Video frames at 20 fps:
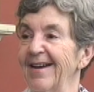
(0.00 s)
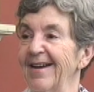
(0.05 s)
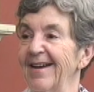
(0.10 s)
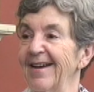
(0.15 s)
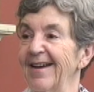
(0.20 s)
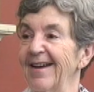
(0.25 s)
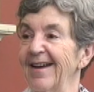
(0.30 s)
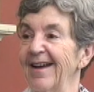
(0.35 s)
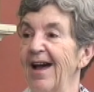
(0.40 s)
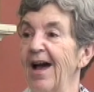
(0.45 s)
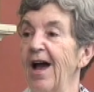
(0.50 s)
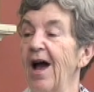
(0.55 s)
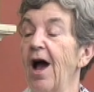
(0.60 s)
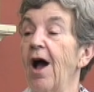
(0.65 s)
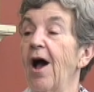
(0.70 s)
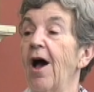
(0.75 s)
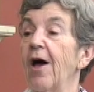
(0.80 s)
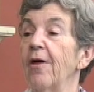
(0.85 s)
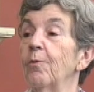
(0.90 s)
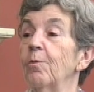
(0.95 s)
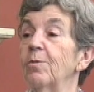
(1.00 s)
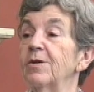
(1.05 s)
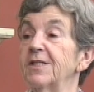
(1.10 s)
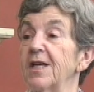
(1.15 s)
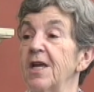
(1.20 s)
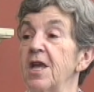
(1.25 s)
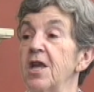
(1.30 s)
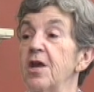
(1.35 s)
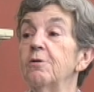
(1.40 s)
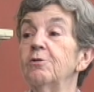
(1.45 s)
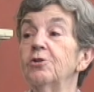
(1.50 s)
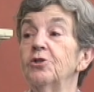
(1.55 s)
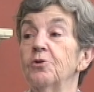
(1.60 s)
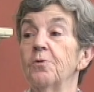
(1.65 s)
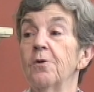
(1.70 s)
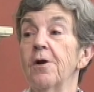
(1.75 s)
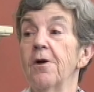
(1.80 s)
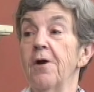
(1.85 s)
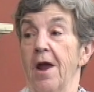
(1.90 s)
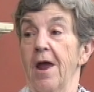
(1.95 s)
Shakespeare's uh, father? Uh, was a
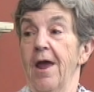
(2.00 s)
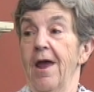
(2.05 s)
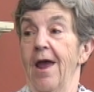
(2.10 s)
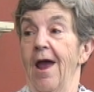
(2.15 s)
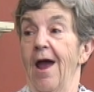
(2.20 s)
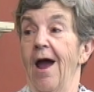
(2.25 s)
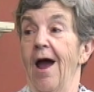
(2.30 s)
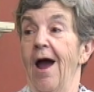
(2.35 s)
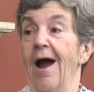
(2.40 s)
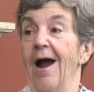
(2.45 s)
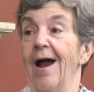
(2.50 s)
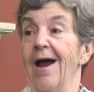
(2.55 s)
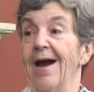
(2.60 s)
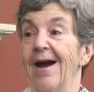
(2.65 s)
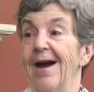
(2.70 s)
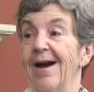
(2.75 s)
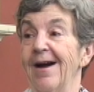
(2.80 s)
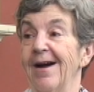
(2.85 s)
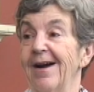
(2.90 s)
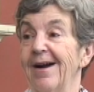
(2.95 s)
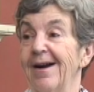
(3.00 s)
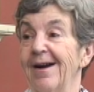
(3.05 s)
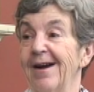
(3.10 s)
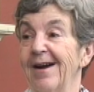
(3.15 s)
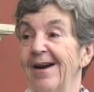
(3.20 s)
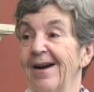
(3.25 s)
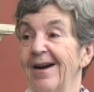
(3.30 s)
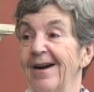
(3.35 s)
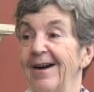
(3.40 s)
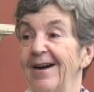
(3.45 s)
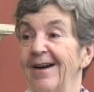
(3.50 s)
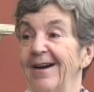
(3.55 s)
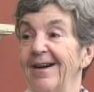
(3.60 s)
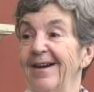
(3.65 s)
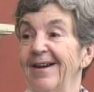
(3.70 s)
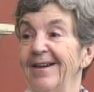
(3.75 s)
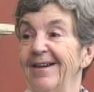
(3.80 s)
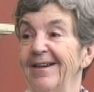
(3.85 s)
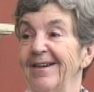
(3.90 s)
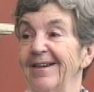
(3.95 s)
usurer? I knew he was a
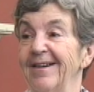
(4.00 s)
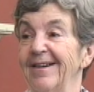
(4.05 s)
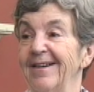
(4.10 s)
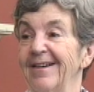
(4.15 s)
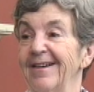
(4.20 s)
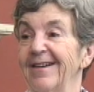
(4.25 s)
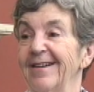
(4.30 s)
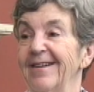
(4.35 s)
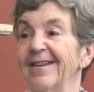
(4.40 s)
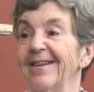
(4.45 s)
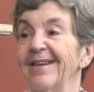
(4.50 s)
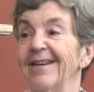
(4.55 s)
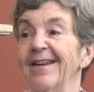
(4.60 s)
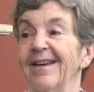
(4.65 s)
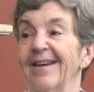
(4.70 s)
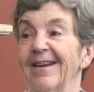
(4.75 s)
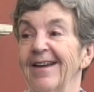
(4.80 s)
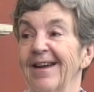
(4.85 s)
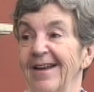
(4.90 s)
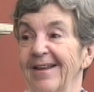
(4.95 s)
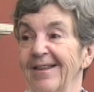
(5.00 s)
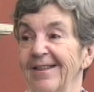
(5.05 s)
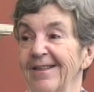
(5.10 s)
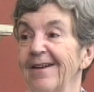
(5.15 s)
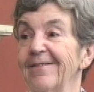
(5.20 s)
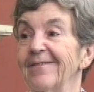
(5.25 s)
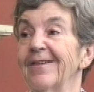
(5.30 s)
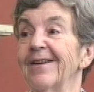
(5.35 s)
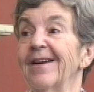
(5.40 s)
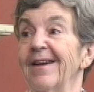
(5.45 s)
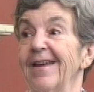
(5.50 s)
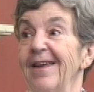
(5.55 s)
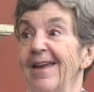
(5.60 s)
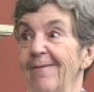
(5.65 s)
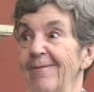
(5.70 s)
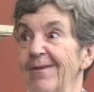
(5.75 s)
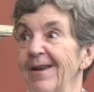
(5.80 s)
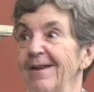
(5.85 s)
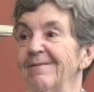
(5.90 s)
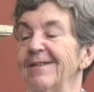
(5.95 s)
glovier. A glovier. I, yeah,
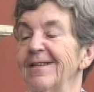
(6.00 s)
but, but he,